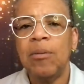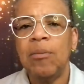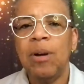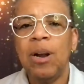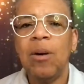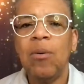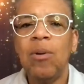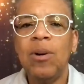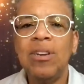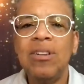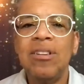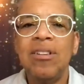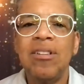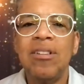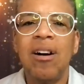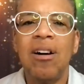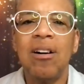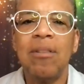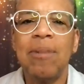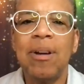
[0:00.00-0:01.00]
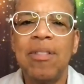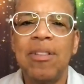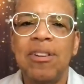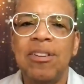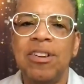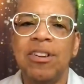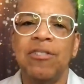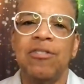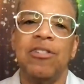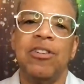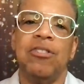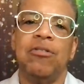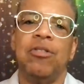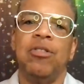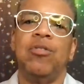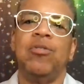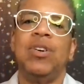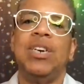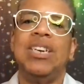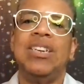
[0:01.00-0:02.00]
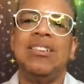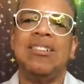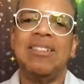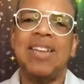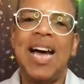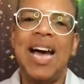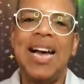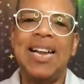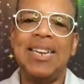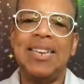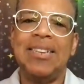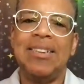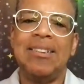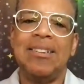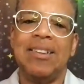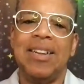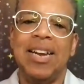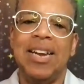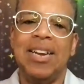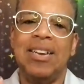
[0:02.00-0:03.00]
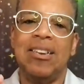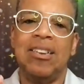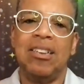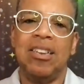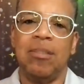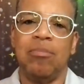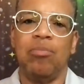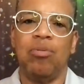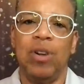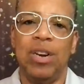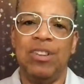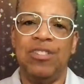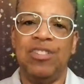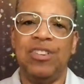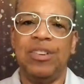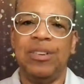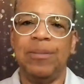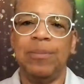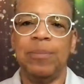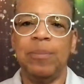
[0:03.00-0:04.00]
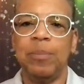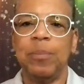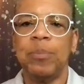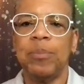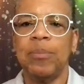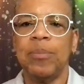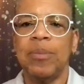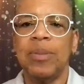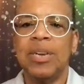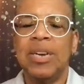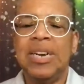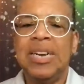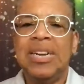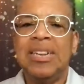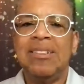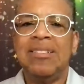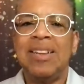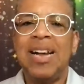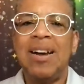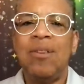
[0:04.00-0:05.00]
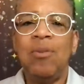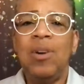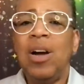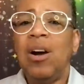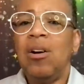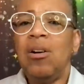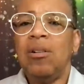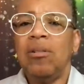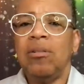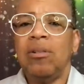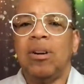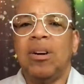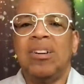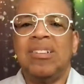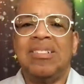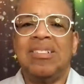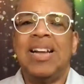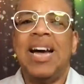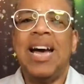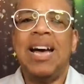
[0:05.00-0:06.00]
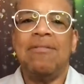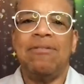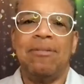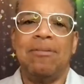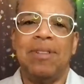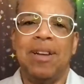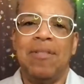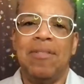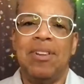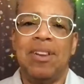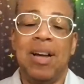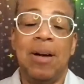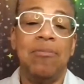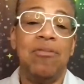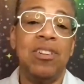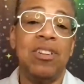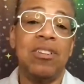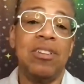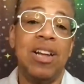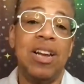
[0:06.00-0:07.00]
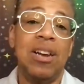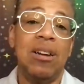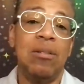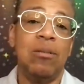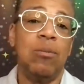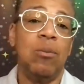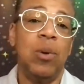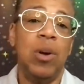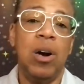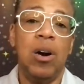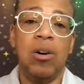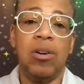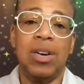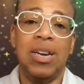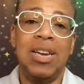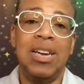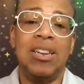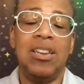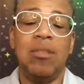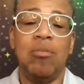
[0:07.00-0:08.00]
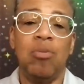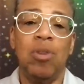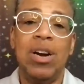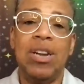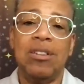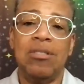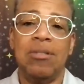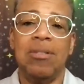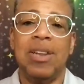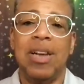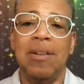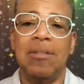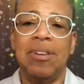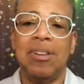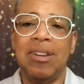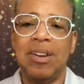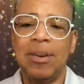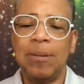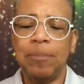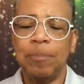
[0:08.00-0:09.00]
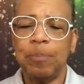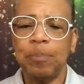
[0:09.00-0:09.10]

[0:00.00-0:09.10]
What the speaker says: But I wanted to talk about the difference between sadness and depression. We all are sad from time to time, just like we all can get depressed from time to time.